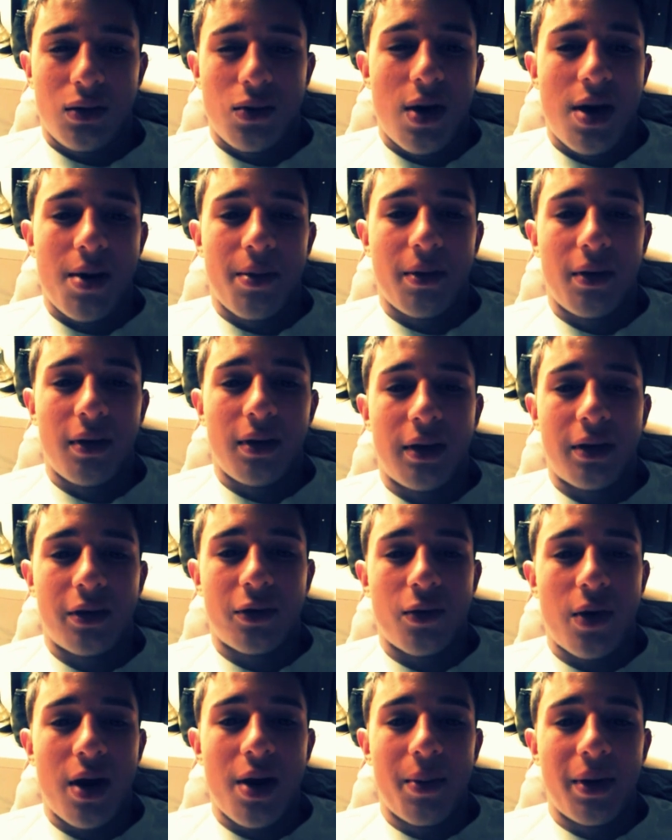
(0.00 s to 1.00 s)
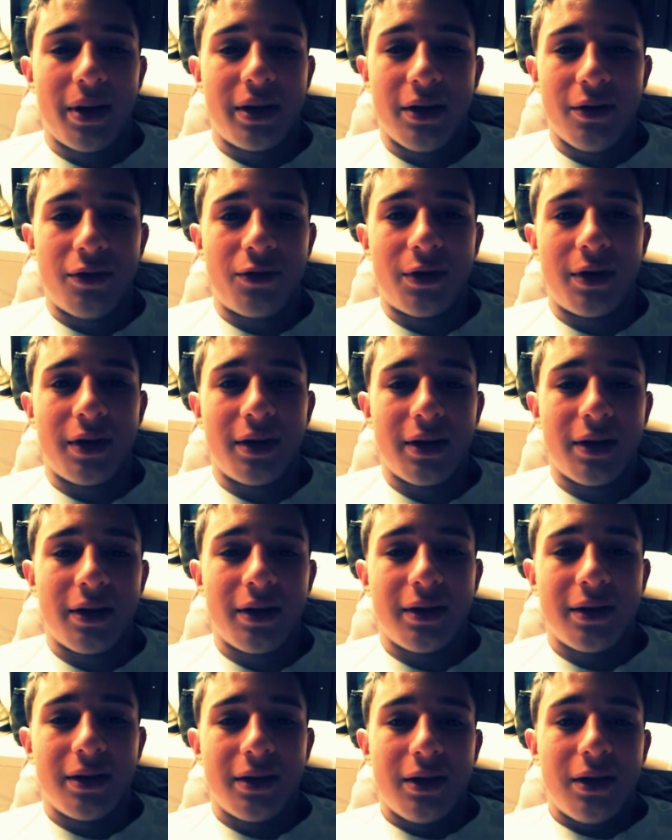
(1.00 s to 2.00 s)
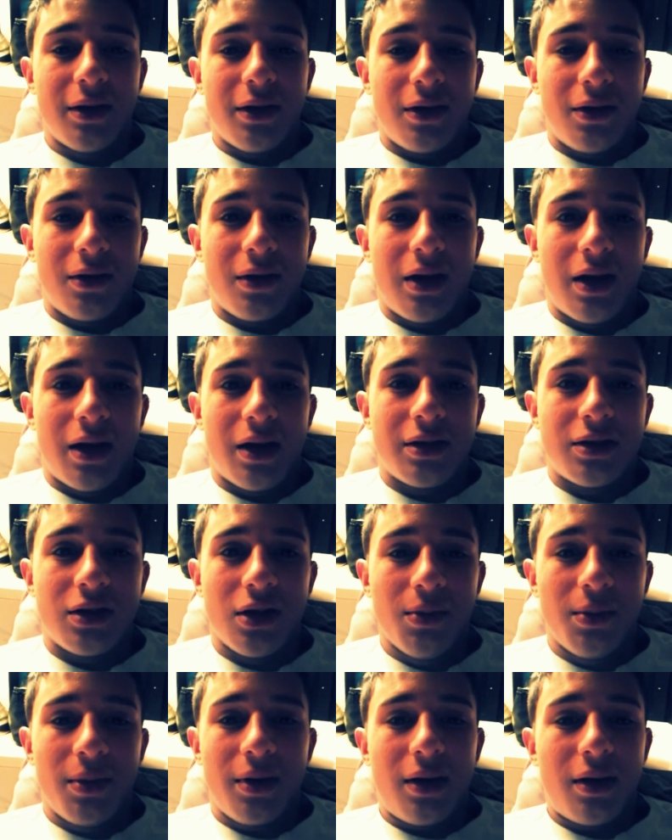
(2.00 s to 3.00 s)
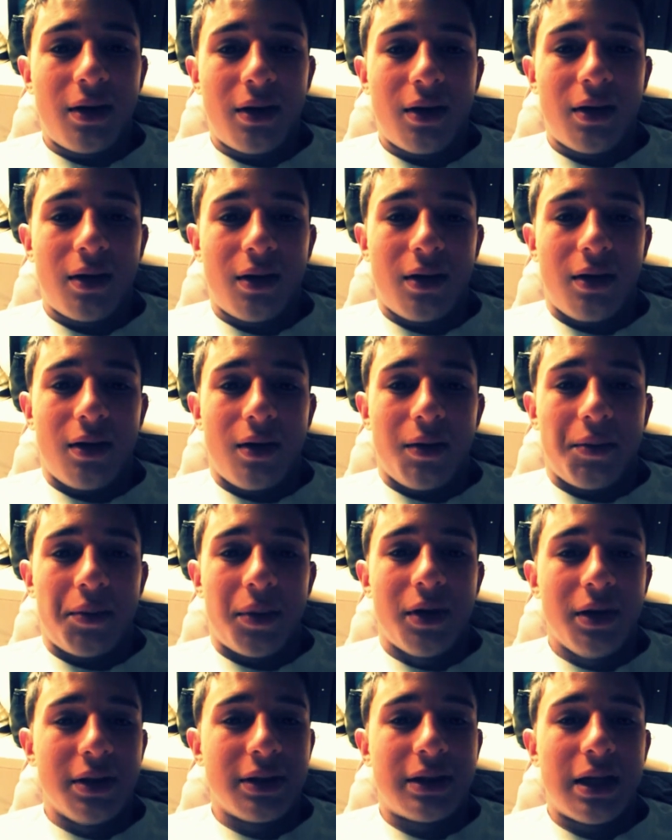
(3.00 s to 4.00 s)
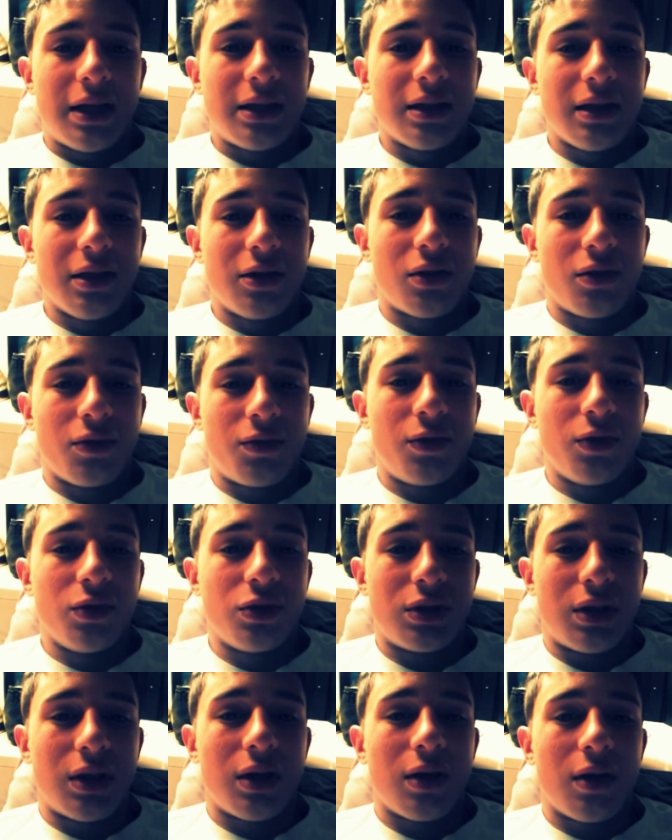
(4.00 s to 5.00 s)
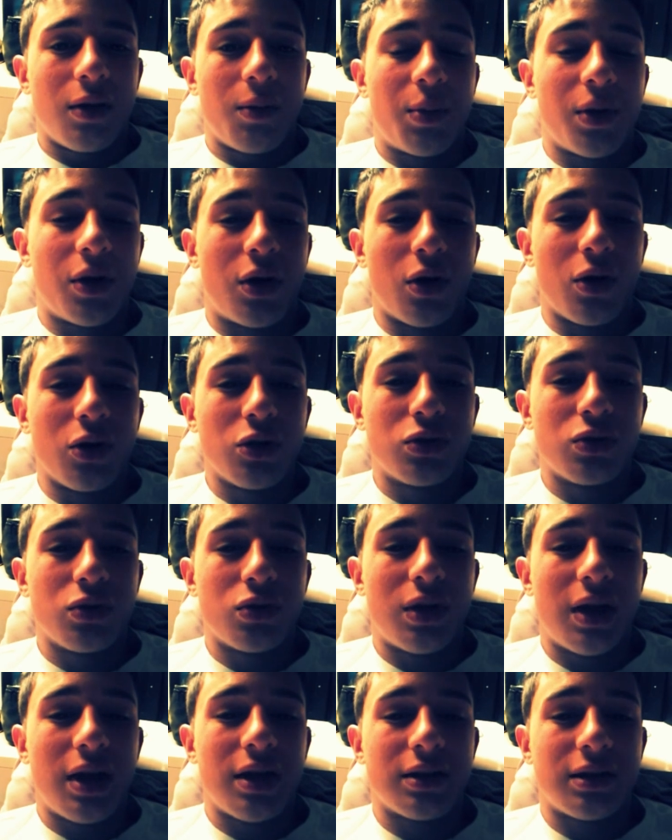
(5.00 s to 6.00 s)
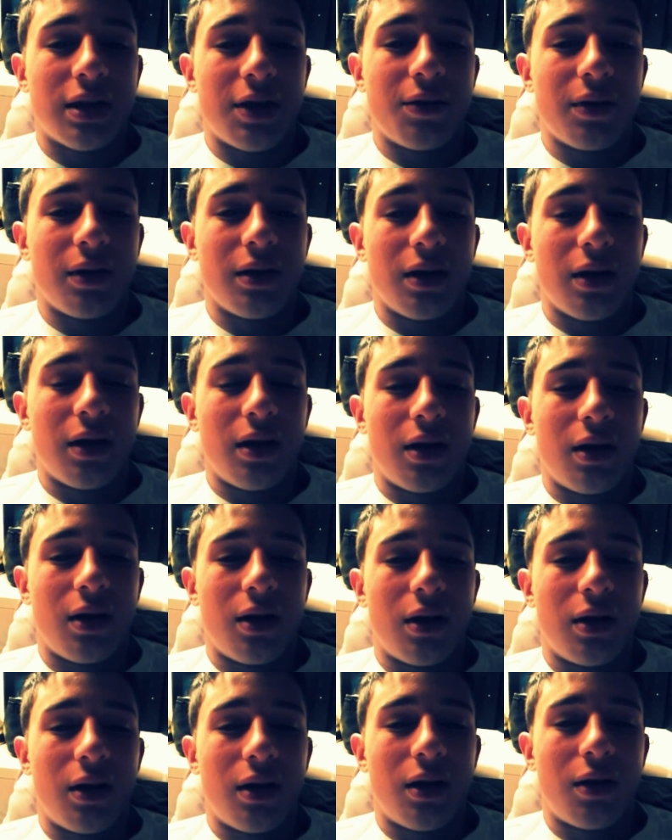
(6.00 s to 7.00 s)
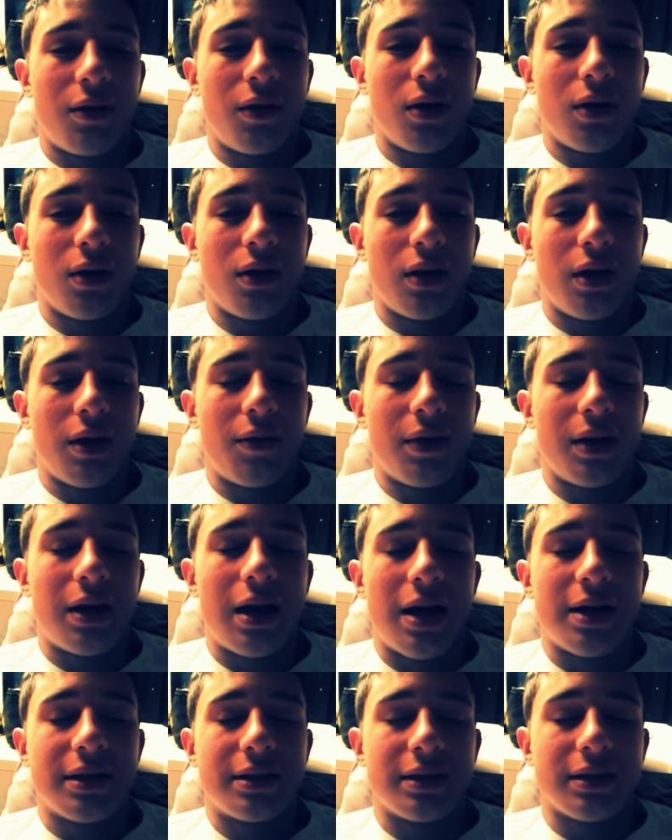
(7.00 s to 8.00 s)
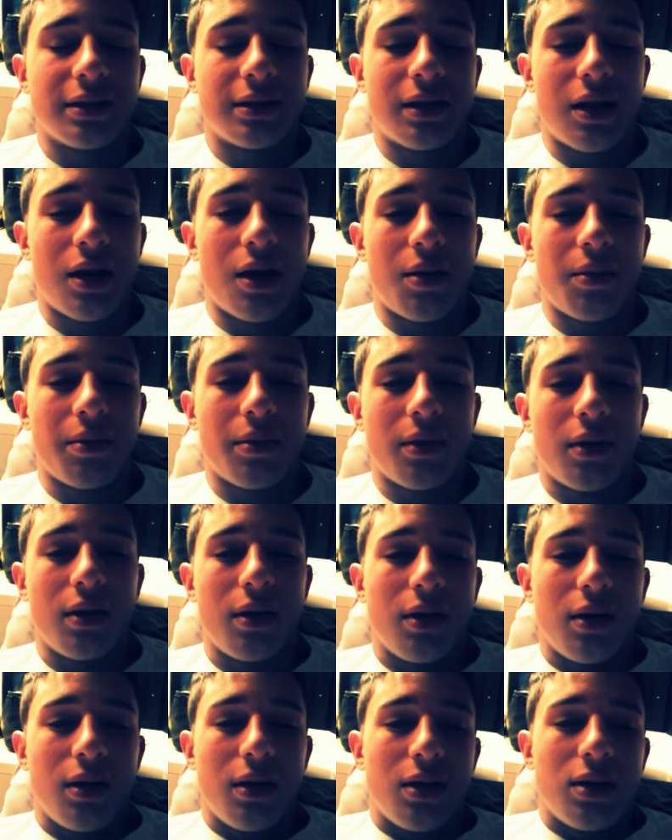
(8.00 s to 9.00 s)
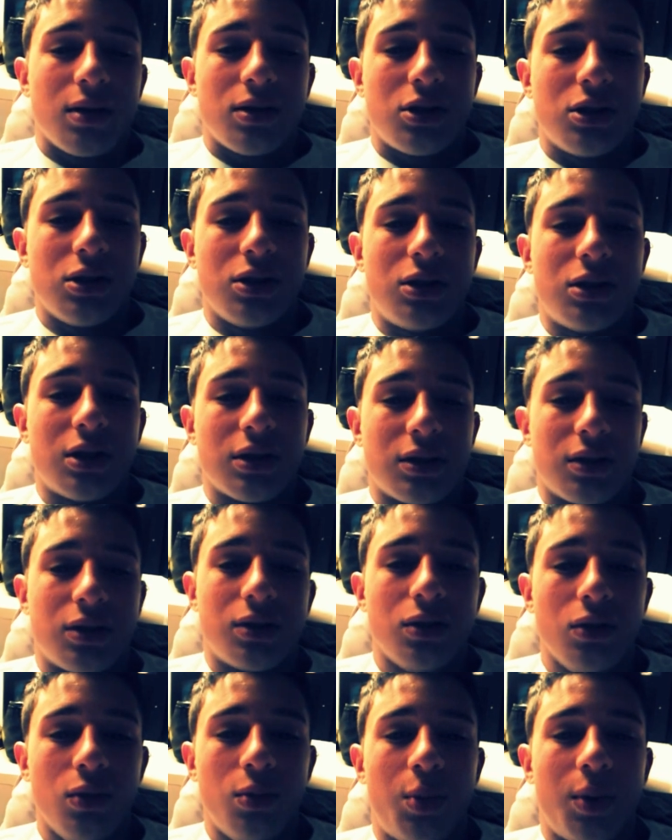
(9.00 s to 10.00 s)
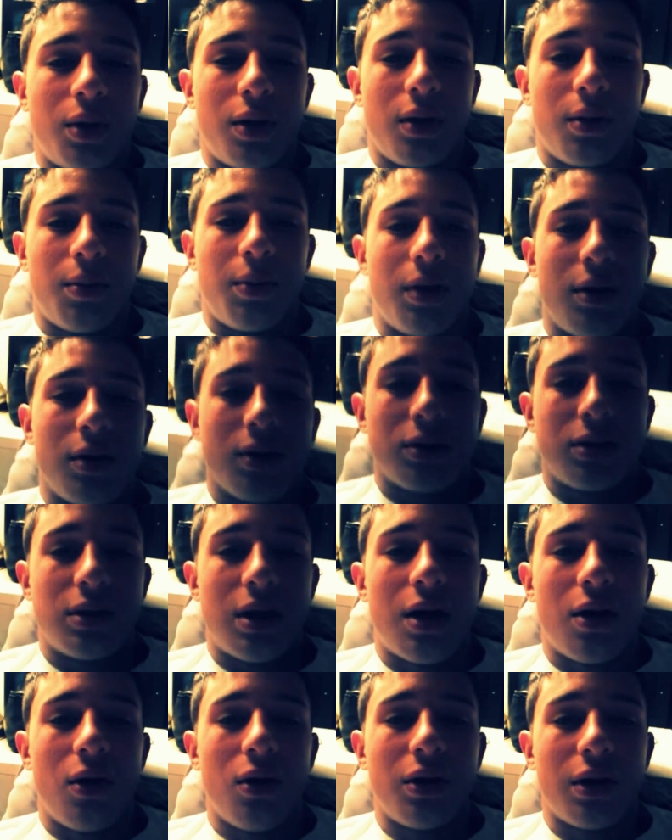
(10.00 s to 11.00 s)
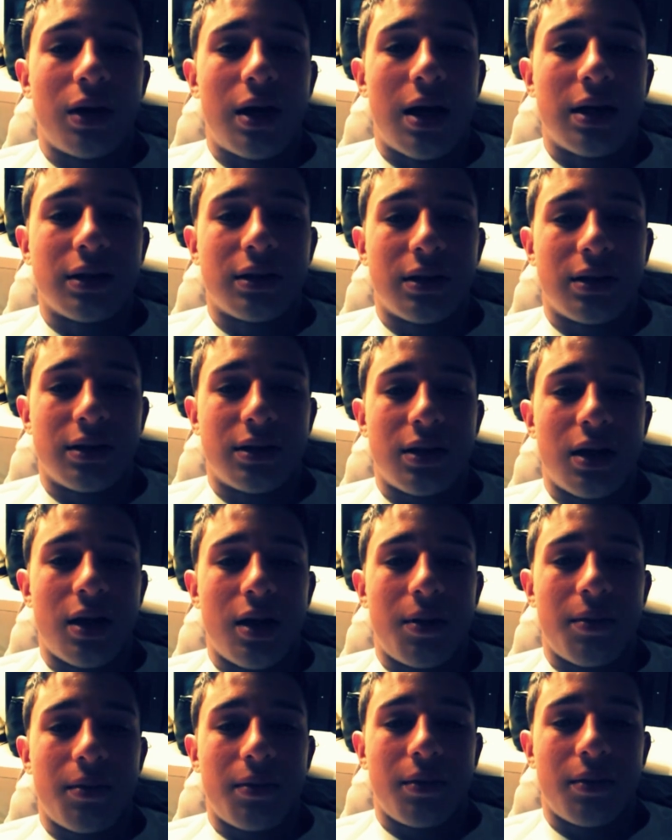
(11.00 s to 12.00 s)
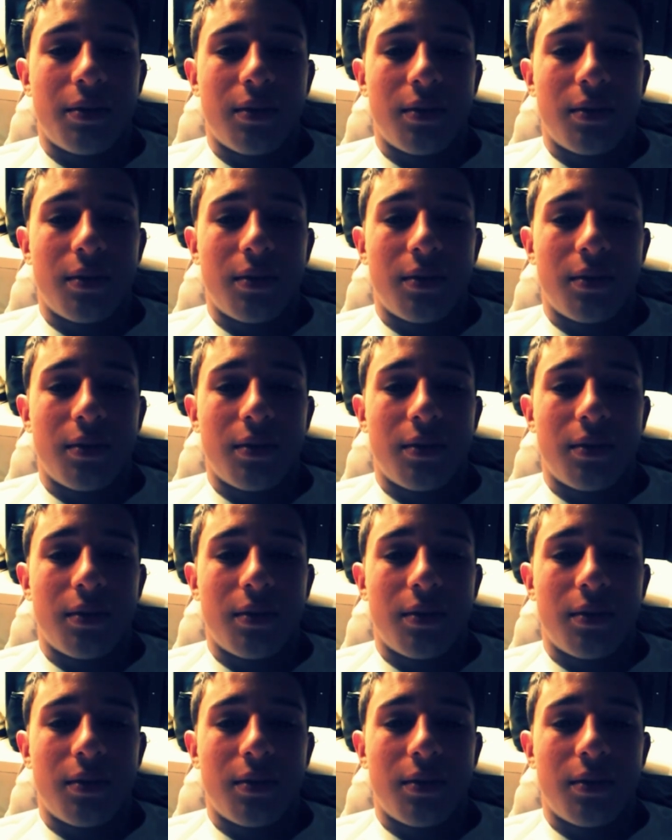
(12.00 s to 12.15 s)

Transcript: Why like why am I different? You gotta tell me because that's a little confusing. The girls who thinks every uh, every uh, every guy is the same, she's just so stupid because not all the guys are the same.